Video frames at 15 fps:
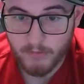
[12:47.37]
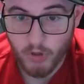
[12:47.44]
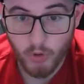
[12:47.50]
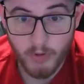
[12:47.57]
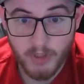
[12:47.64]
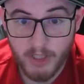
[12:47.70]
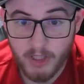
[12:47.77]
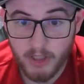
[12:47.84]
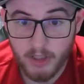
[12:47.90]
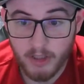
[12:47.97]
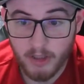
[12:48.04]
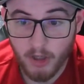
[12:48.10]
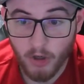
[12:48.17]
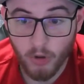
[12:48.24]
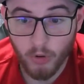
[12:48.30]
2-year
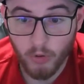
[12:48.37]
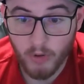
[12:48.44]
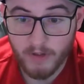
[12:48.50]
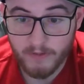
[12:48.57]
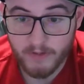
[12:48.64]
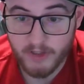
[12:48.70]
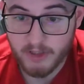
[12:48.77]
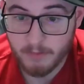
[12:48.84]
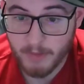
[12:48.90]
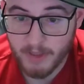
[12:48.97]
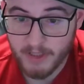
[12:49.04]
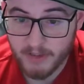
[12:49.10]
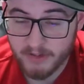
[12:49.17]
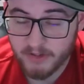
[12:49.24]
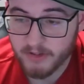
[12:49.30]
hole at first
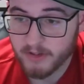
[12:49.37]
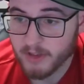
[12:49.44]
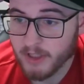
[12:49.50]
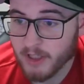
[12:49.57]
base,